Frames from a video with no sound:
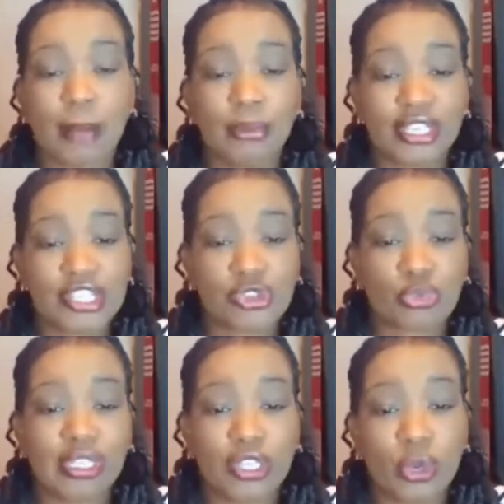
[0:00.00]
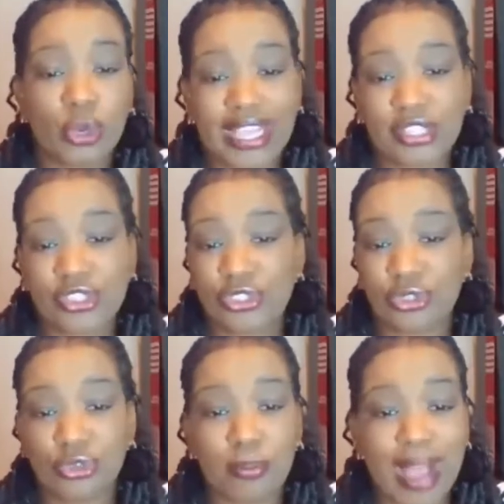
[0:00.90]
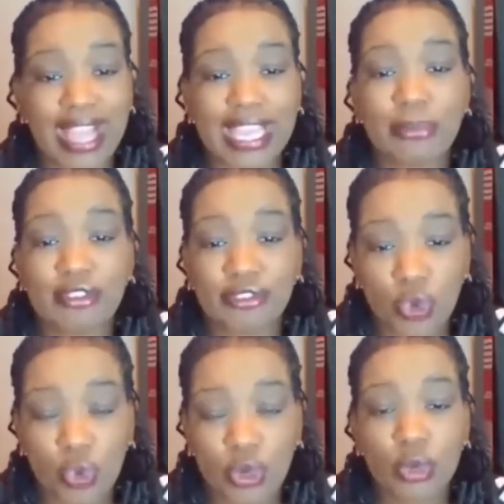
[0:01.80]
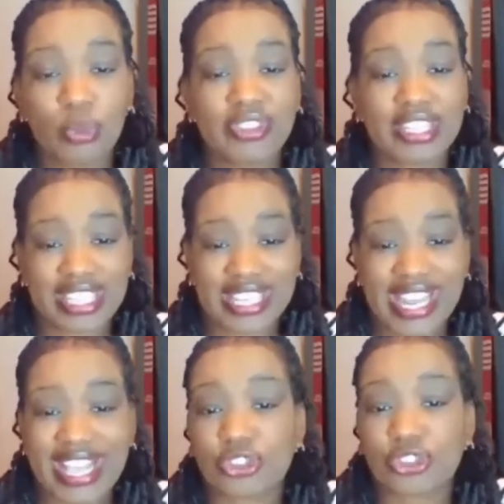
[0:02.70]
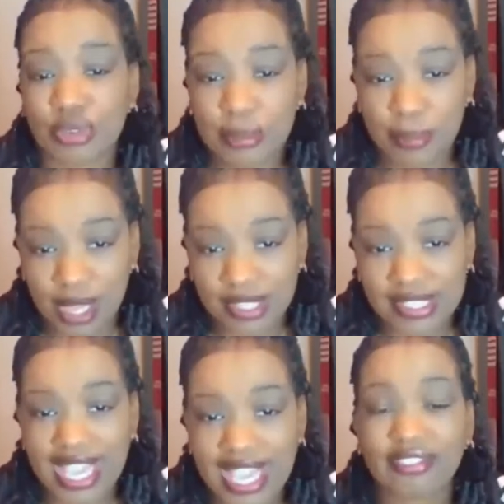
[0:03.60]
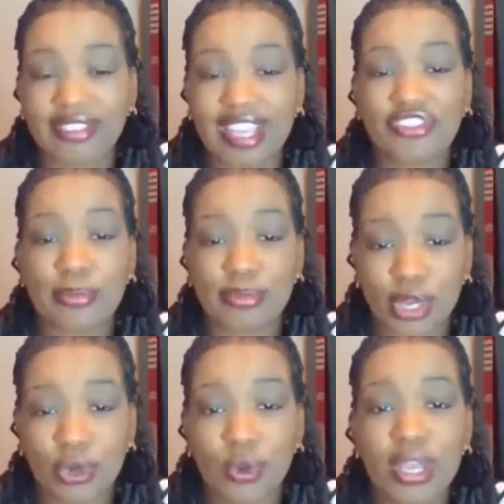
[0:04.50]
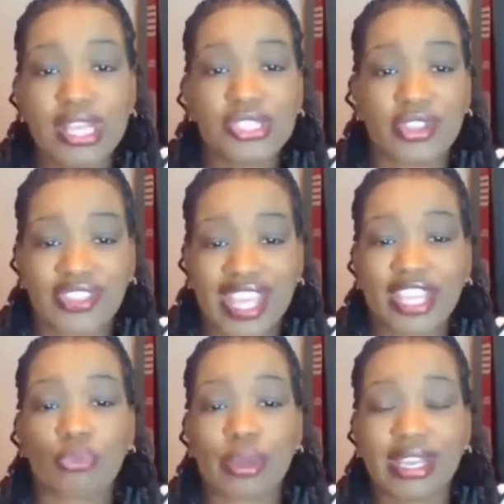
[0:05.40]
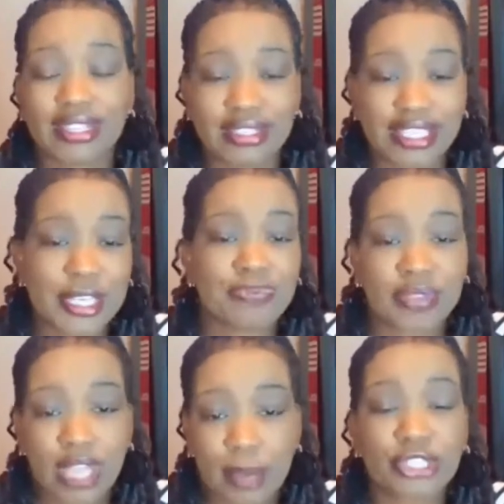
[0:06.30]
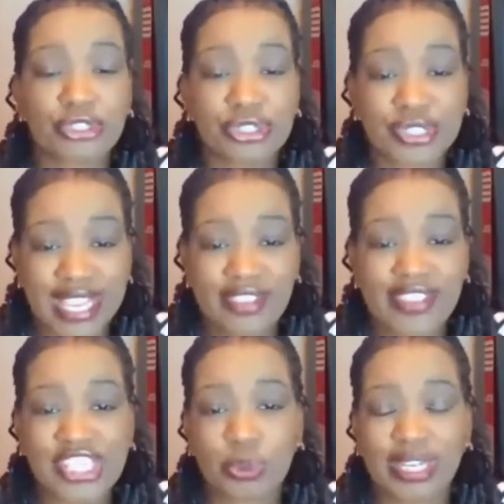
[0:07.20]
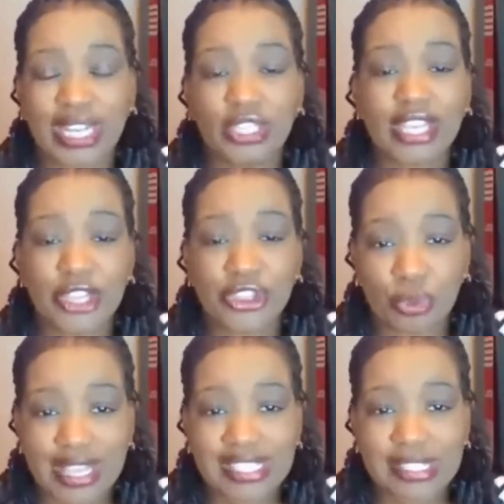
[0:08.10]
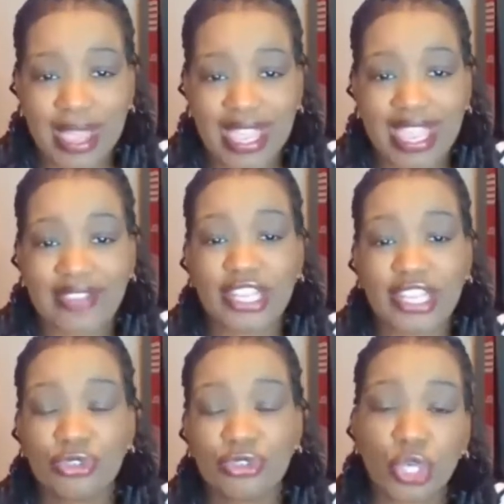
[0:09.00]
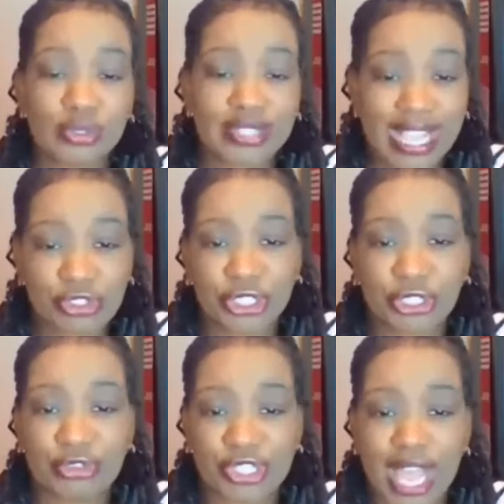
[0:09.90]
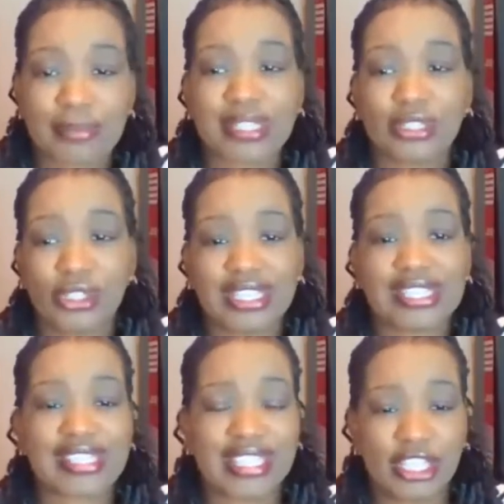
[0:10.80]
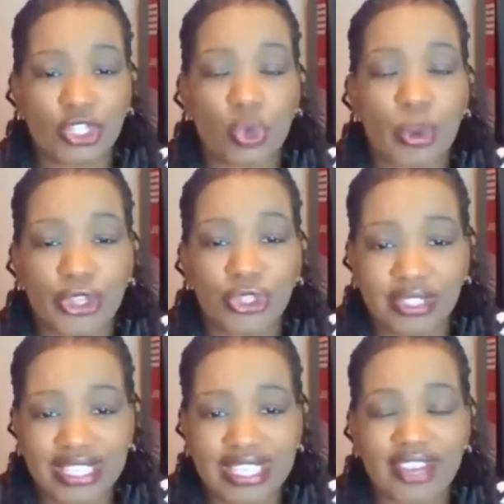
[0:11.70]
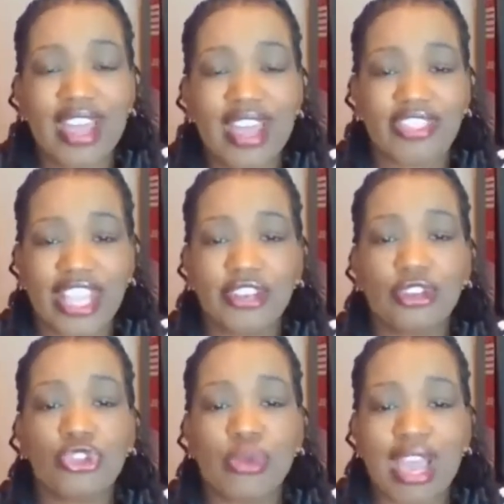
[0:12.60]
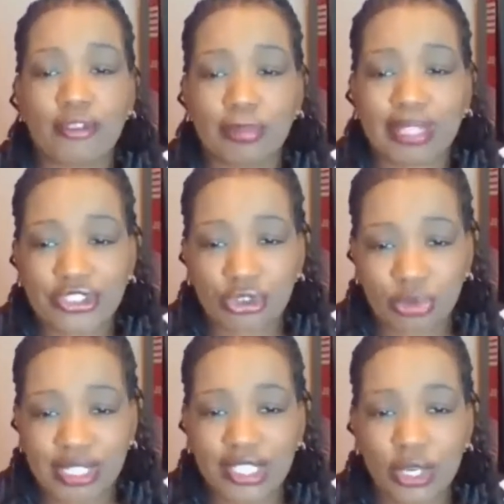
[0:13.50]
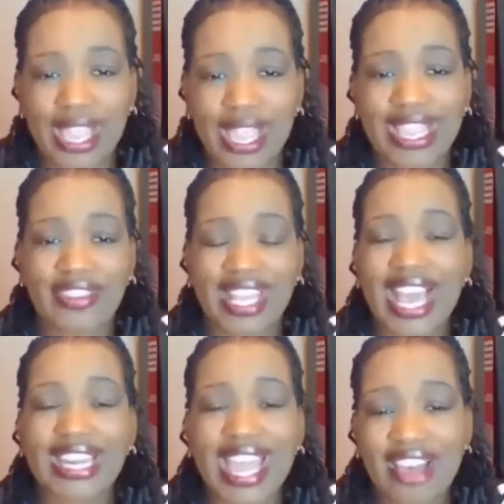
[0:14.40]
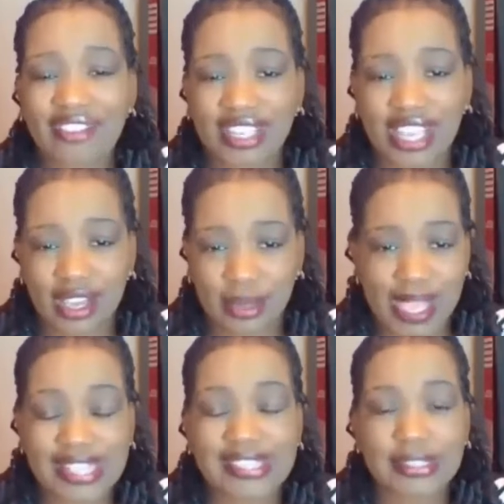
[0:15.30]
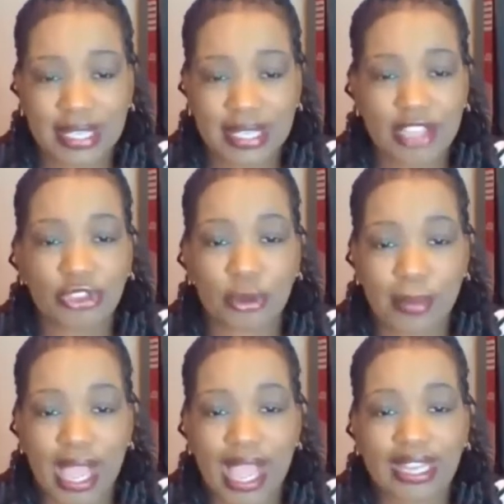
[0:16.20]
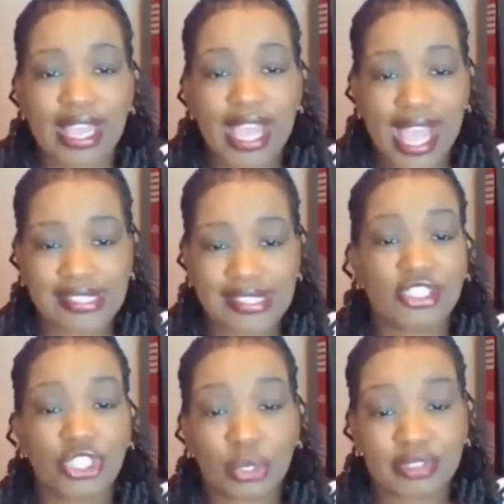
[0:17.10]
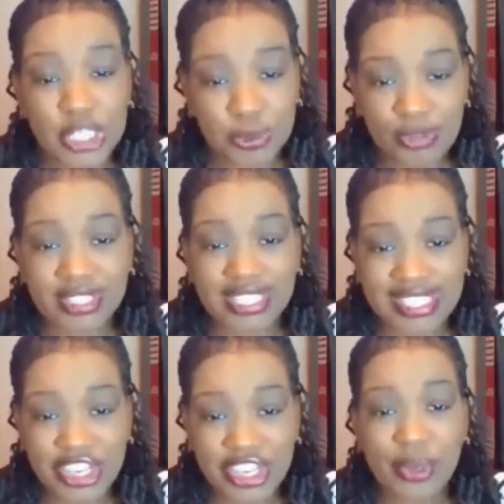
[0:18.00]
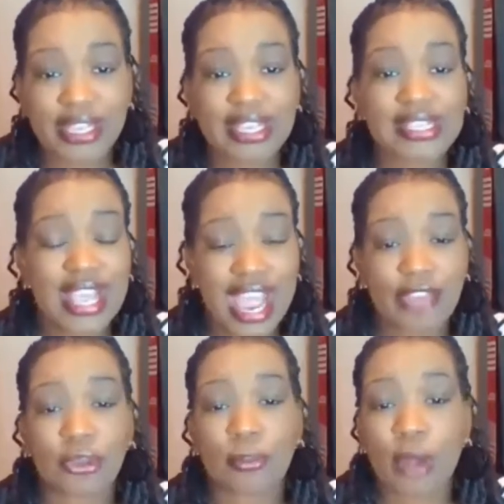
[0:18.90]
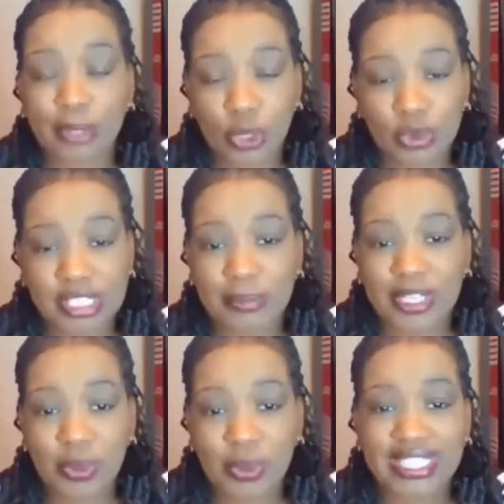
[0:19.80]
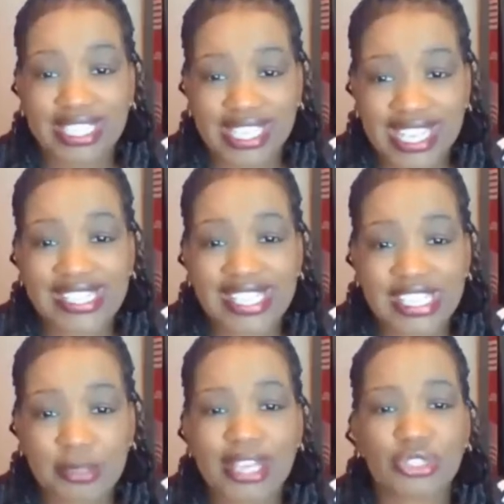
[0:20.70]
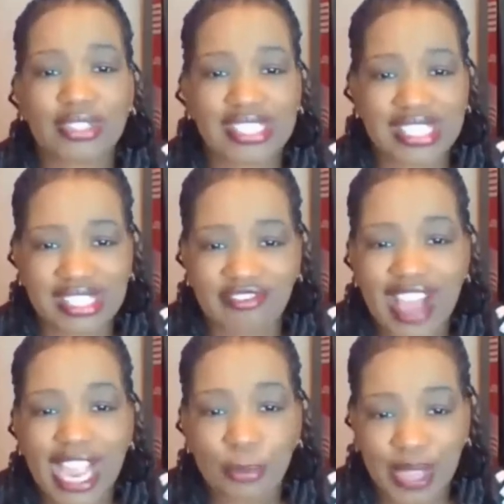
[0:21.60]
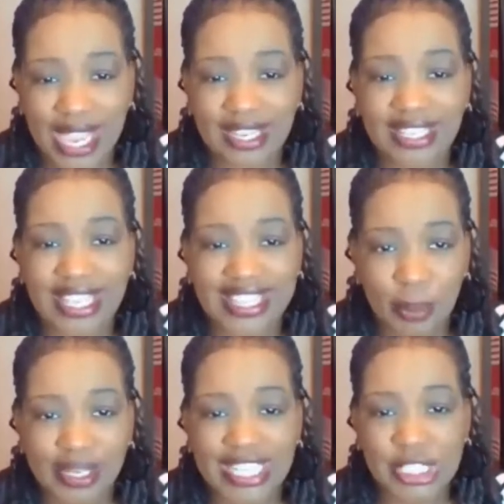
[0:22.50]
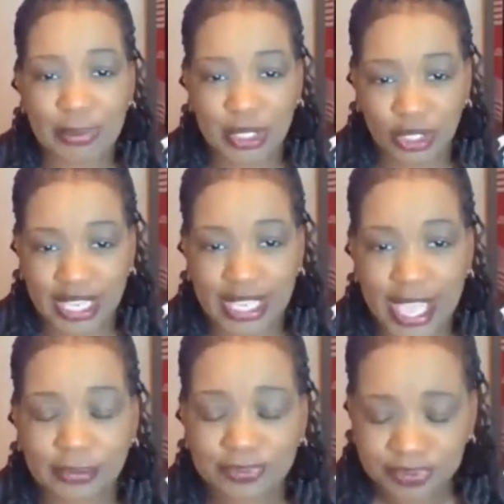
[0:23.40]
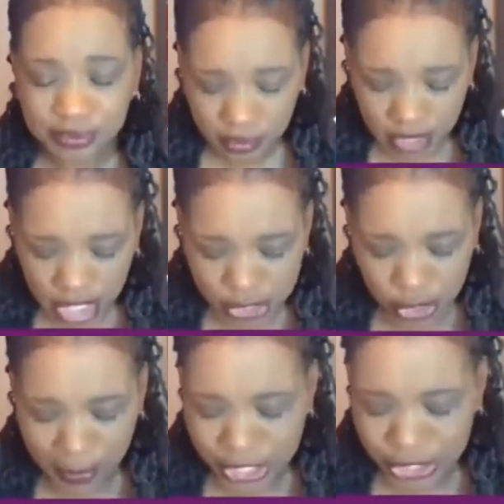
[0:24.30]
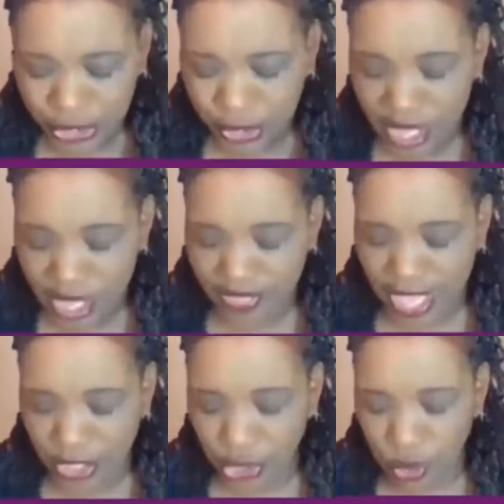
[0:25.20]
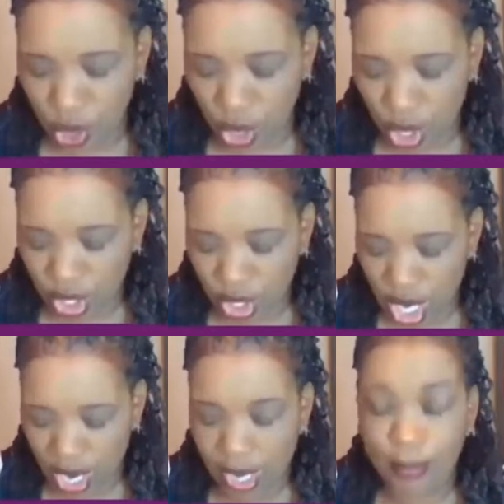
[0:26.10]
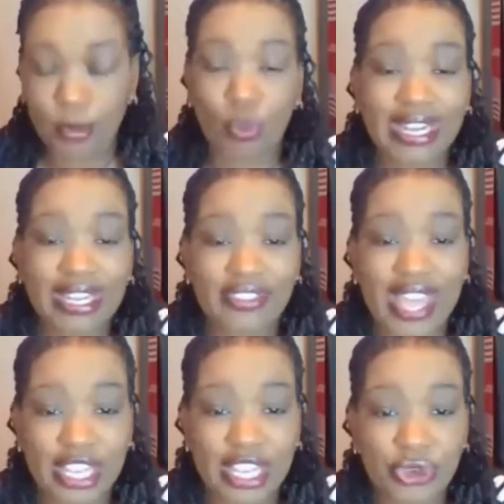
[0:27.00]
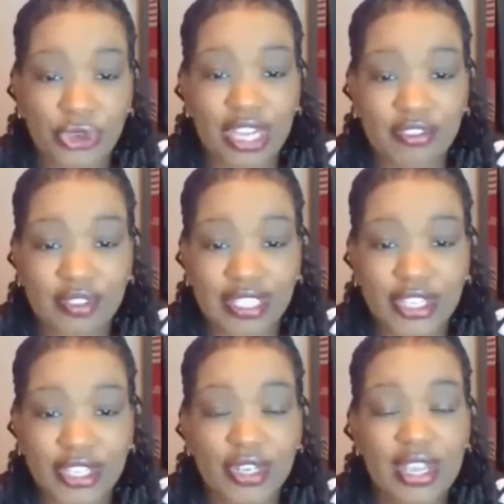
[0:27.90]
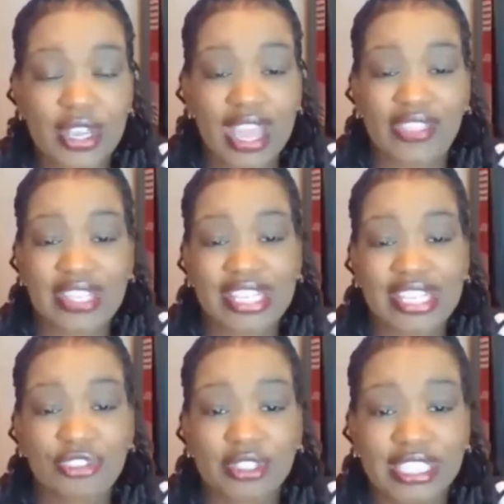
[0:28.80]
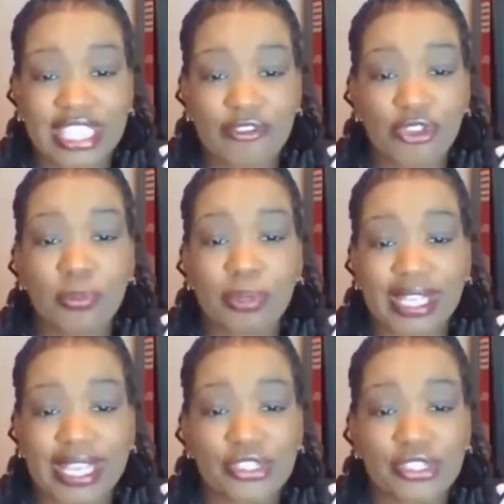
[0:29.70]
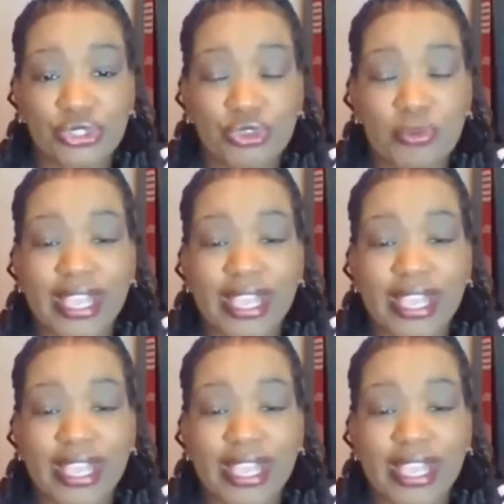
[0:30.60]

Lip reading: I'm looking to relocate to Miami, Florida within the next 3 months. Kind of let them know so that they can readily understand that. So when they look at your resume, if they do go down to your jobs and look and see where you live, they know you have a plan to relocate. They kind of have an estimate in their mind as to, this person is serious and they're probably going to be here within the next 6 months. So this is a viable candidate that we need to be looking at. So make sure that you are writing that in your cover letter. And then definitely if you plan to